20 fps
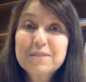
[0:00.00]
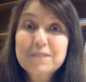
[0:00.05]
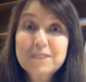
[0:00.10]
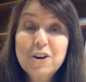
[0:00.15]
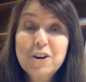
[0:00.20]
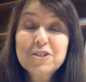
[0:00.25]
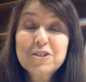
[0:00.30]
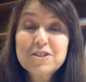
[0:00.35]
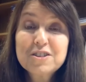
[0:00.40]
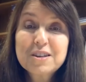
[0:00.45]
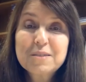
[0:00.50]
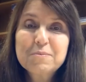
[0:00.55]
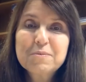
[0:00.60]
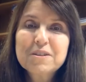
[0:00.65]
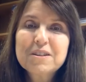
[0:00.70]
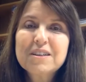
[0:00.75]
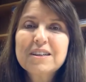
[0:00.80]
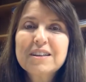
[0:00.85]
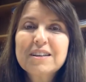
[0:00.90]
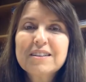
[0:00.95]
concept
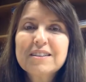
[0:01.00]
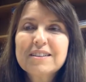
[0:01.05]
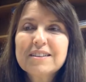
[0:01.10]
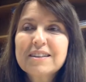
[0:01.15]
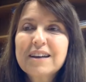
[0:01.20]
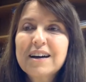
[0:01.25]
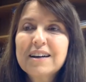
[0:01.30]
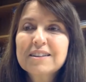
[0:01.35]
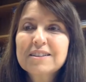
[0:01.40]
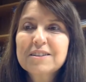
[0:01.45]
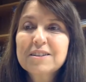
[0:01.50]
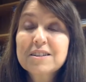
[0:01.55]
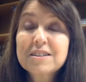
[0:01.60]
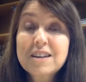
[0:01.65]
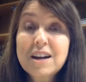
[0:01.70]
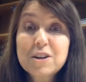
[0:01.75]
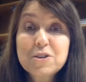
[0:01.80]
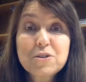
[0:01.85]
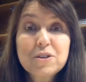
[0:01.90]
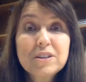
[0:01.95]
in the title is
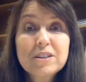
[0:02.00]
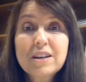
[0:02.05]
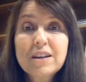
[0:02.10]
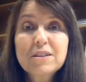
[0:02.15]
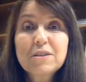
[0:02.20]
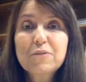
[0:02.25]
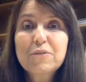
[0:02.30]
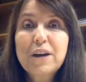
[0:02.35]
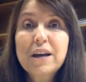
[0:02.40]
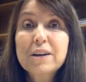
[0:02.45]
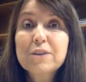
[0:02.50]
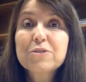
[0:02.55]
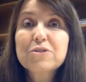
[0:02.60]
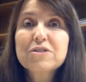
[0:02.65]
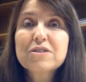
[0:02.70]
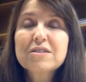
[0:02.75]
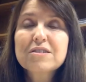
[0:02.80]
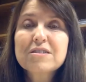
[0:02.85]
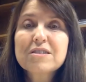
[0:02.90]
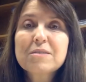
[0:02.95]
actually that of
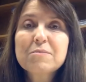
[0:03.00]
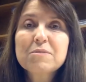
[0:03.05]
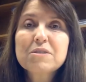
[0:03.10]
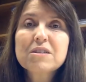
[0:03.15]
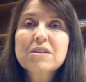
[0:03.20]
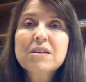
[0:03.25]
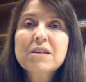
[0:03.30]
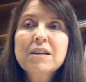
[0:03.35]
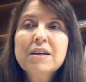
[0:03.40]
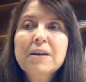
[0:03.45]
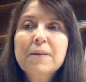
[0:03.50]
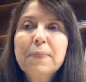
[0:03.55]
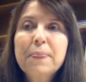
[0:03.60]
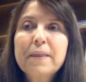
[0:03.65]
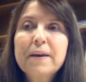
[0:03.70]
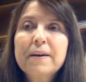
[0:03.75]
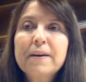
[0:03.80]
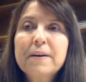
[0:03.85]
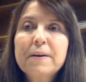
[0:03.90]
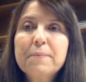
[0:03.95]
ecosystems.
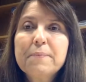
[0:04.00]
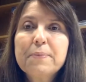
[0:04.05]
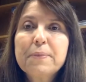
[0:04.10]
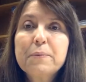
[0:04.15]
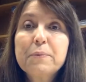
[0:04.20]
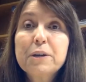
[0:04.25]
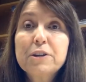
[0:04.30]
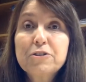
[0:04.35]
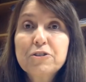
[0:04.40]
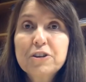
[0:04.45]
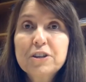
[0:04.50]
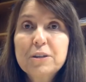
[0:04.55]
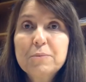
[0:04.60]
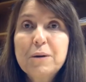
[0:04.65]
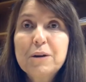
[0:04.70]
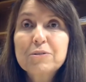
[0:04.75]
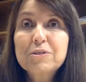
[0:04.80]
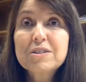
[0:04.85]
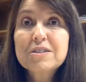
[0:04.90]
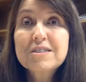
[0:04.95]
We are talking
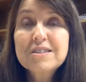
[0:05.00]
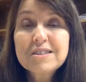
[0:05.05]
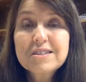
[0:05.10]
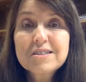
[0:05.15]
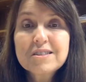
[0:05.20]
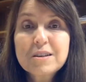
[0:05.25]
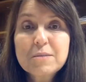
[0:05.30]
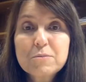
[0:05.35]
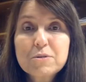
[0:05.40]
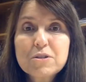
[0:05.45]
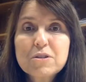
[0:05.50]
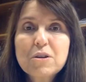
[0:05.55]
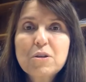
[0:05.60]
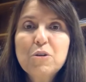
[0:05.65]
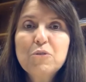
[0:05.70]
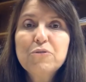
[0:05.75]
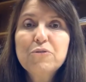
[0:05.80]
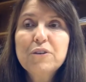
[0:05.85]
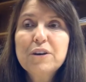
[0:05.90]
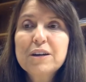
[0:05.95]
about systems
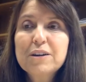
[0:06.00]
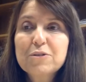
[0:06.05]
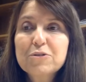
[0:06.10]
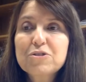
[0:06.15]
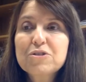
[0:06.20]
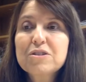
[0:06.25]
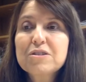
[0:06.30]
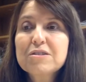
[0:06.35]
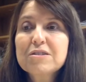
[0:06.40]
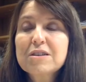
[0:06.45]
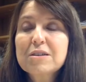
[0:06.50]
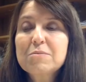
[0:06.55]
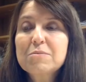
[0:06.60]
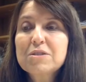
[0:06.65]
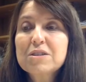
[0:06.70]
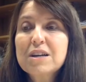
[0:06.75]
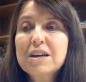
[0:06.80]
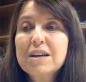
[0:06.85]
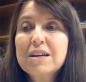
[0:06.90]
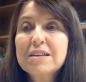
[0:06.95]
of
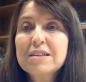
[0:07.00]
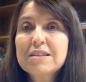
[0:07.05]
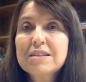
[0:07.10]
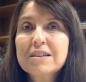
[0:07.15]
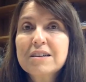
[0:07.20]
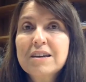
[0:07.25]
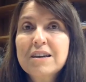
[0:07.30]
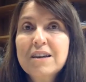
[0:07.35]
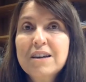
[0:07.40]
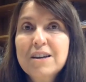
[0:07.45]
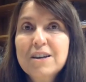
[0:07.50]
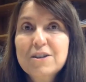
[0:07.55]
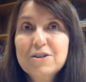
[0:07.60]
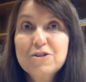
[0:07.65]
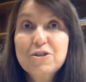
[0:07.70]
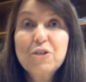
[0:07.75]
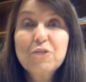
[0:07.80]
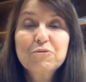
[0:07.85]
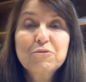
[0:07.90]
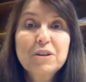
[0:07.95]
ecosystems and
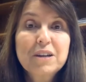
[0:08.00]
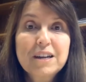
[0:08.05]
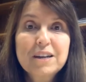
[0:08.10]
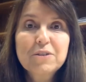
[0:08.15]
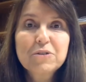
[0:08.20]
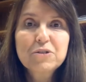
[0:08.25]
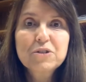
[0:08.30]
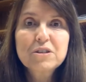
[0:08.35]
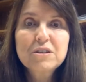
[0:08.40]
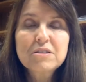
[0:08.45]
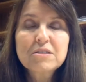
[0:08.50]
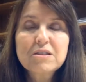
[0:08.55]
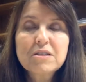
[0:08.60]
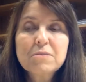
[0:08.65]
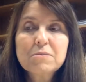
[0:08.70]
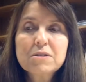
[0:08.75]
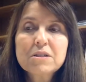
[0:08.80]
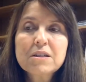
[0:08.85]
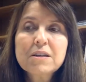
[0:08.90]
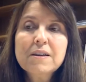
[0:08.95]
software
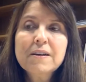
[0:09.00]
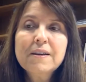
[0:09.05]
ecosystems.